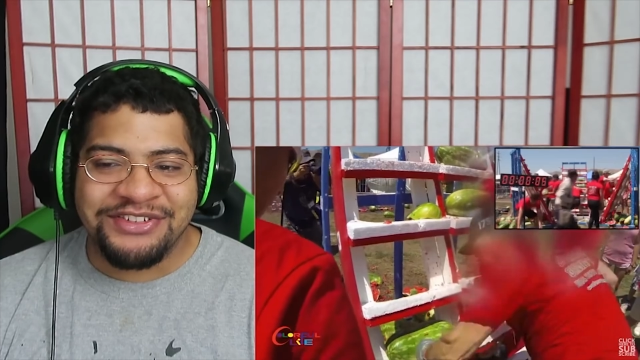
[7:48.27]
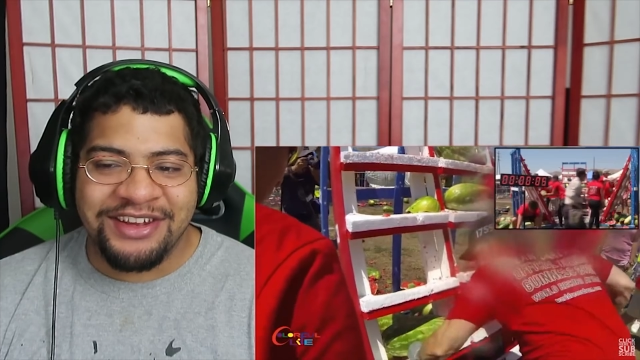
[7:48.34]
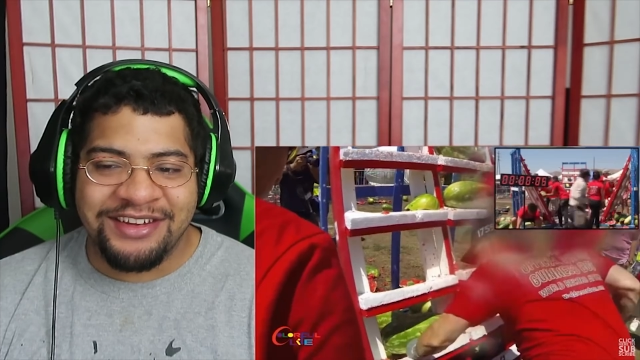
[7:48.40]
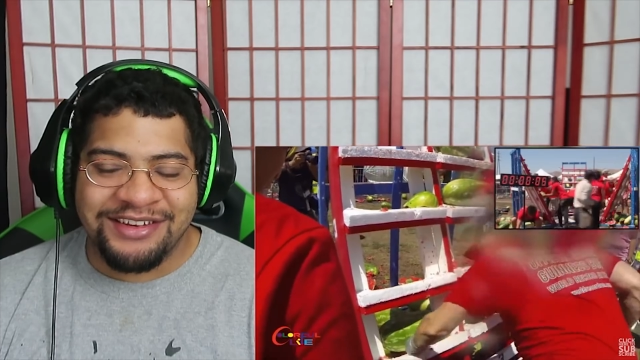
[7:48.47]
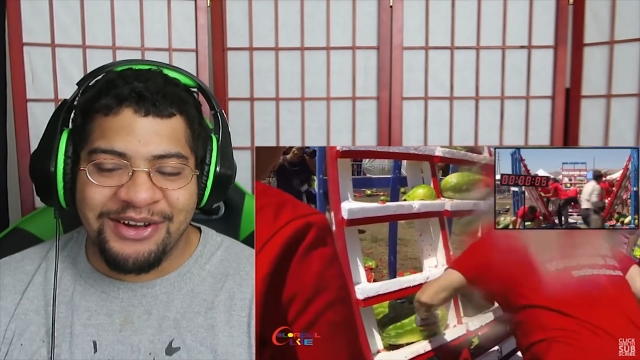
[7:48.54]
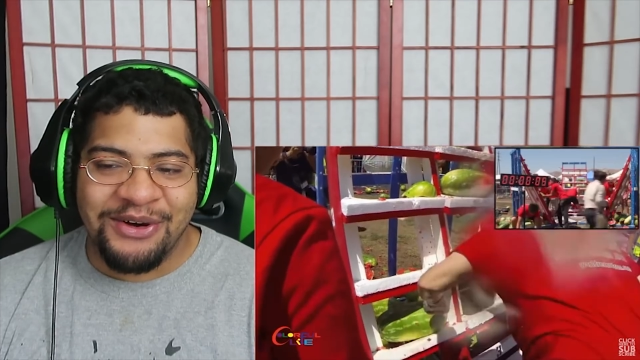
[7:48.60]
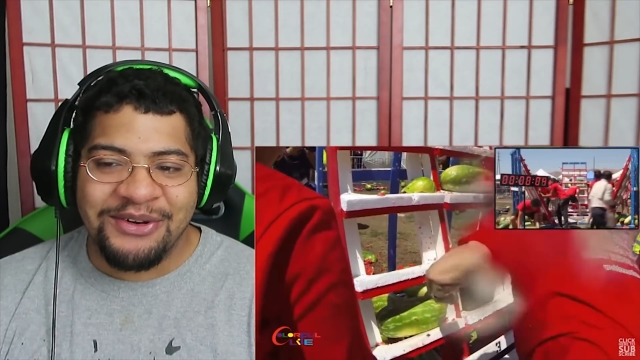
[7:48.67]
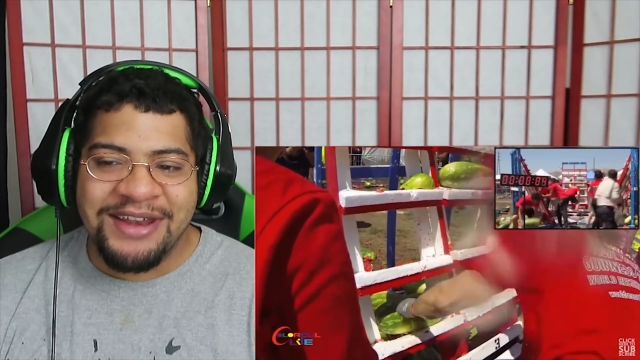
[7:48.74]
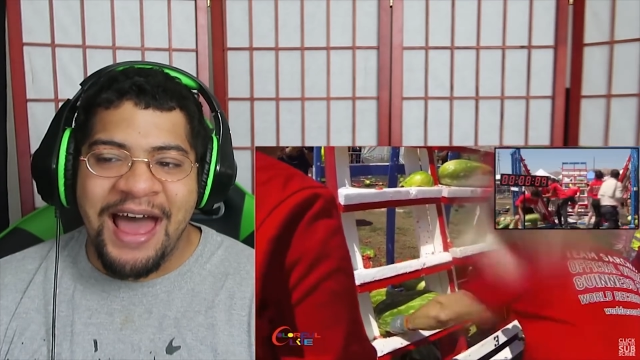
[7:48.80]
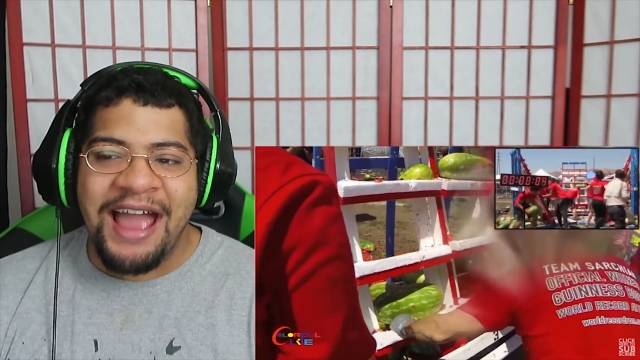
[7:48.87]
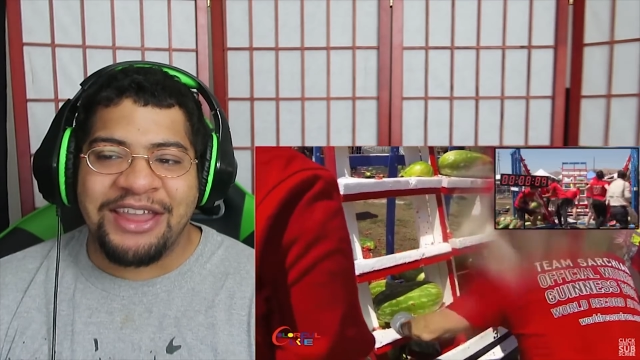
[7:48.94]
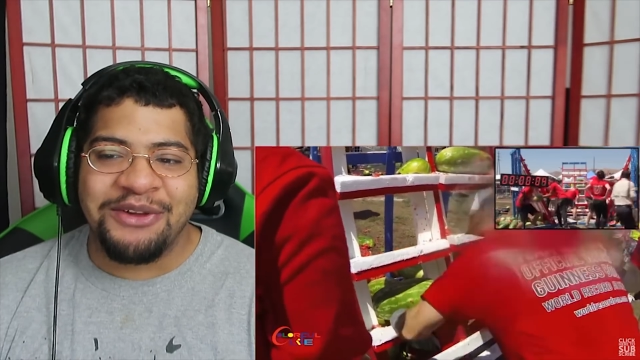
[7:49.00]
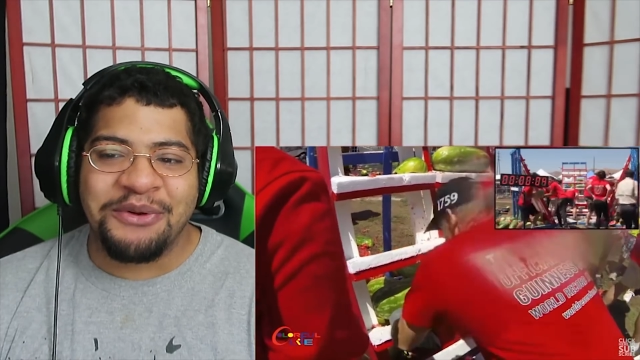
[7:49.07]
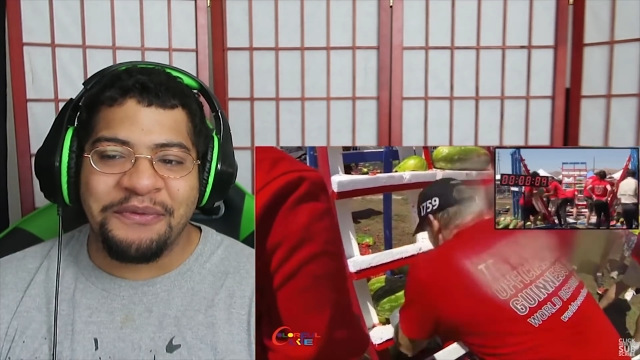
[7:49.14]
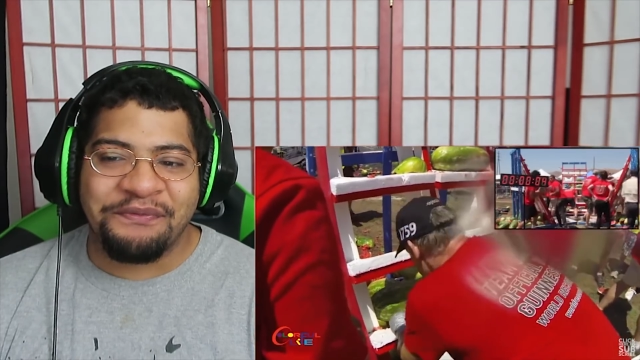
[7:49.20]
Shit's gonna
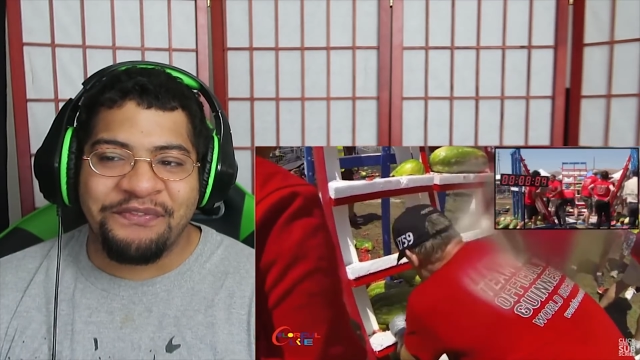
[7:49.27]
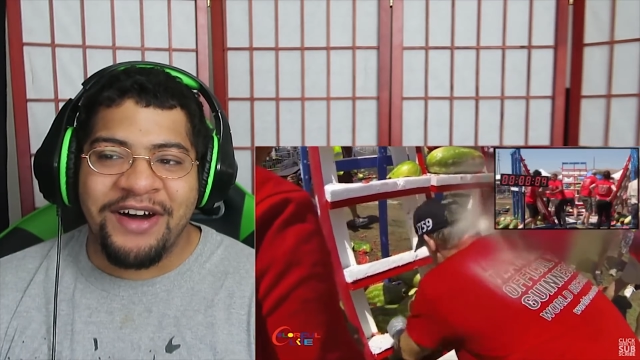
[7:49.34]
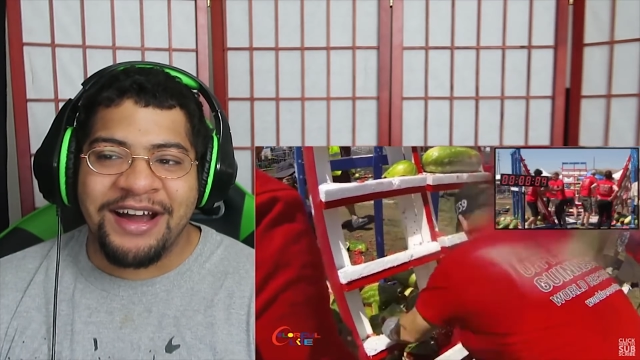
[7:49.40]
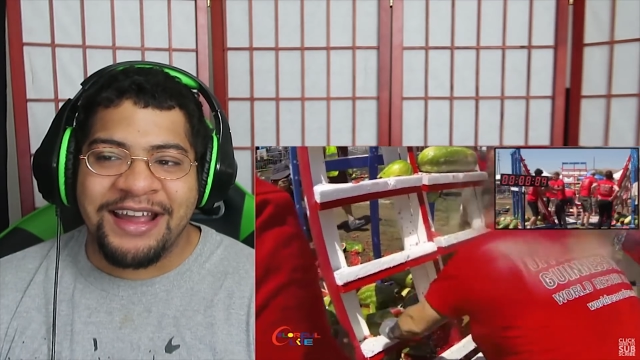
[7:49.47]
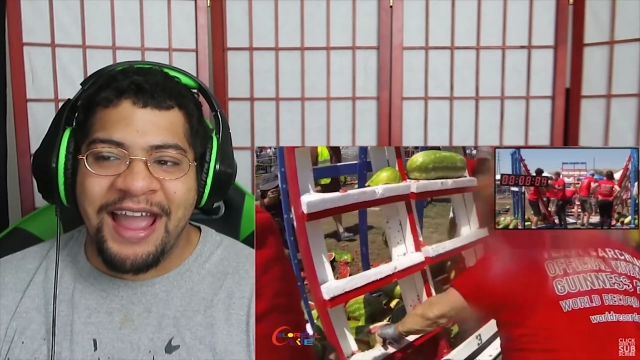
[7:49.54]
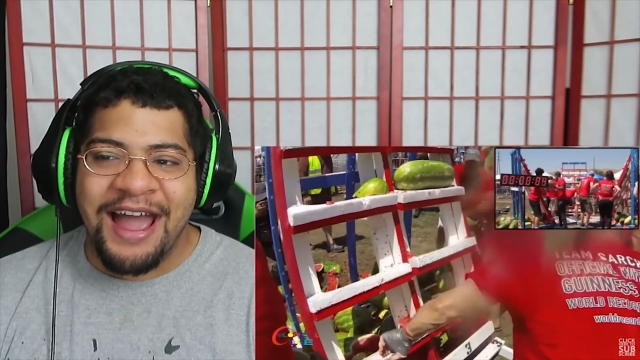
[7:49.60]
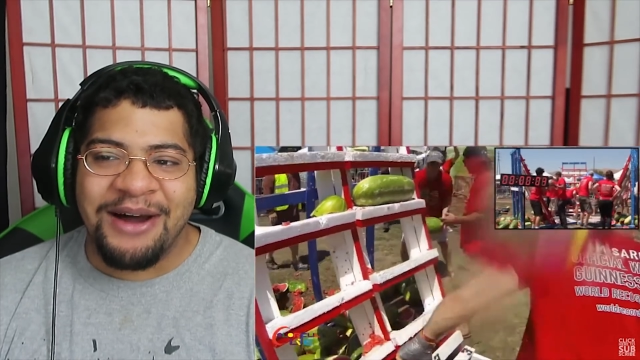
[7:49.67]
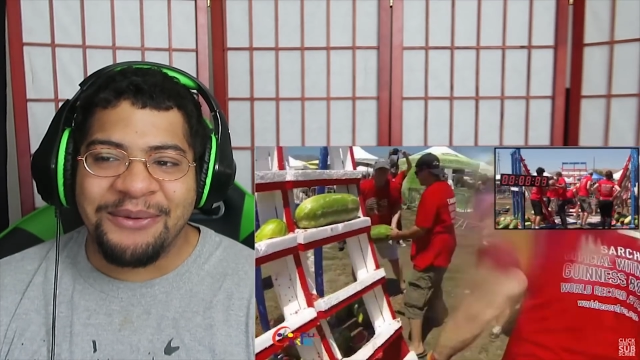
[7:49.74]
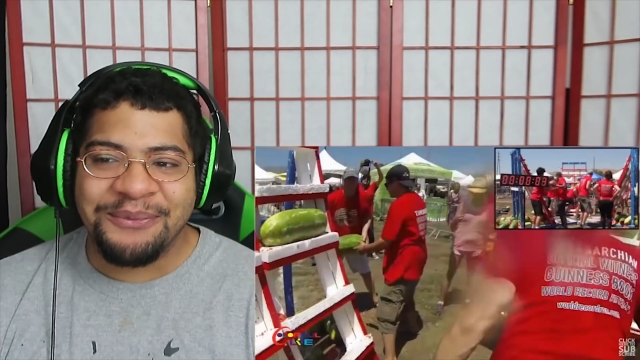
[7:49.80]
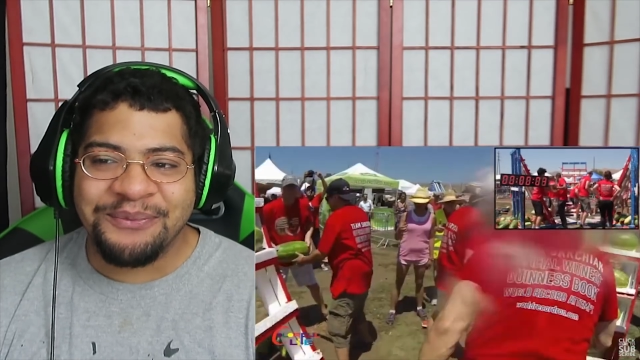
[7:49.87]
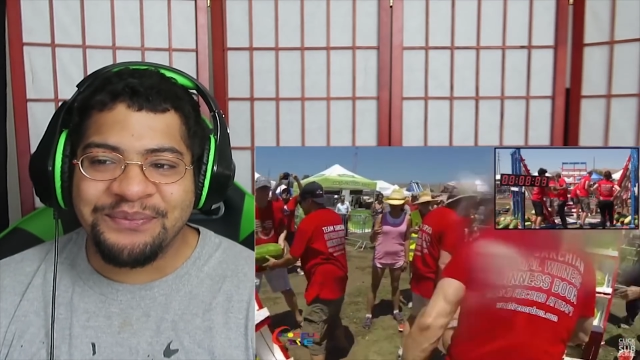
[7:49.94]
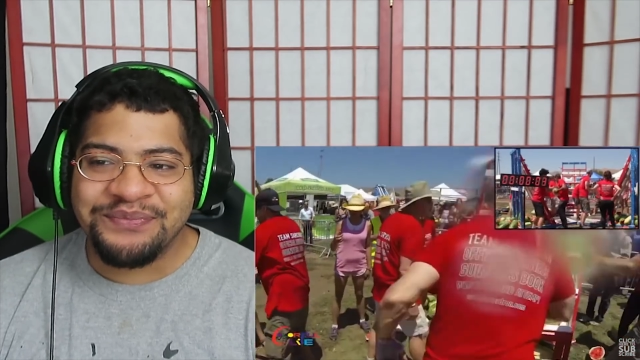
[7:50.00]
knock you the fuck out.